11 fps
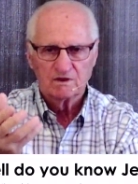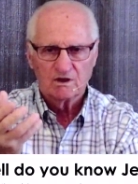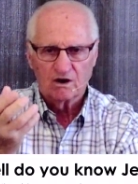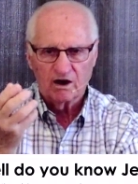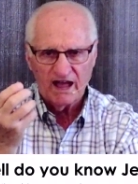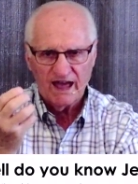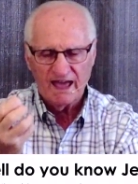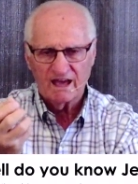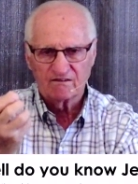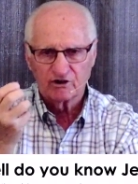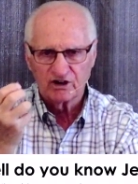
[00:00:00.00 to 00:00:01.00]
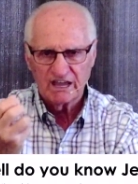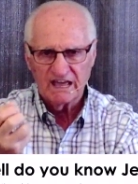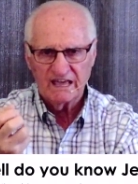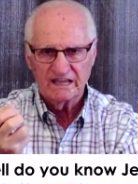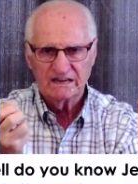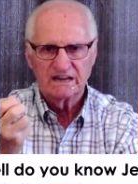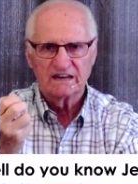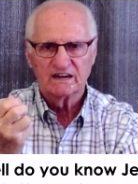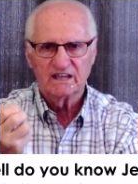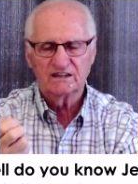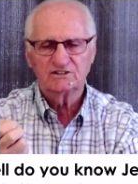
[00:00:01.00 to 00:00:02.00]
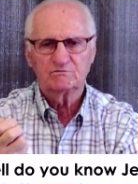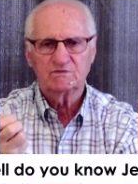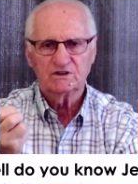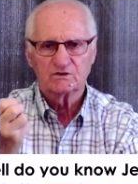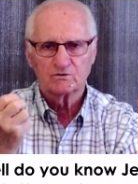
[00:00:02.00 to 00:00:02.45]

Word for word: or have or gain an intimate